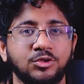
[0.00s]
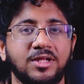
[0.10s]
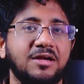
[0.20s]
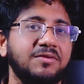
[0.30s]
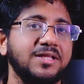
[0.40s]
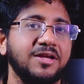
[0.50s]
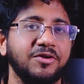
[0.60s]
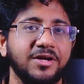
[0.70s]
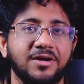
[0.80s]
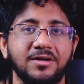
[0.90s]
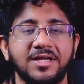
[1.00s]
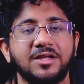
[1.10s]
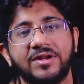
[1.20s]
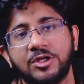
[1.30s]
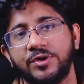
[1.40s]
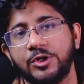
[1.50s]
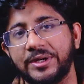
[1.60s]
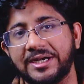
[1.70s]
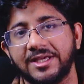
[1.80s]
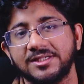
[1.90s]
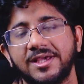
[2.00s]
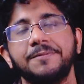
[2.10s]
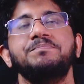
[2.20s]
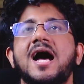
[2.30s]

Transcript: to the level they were earlier when you were doing DSA,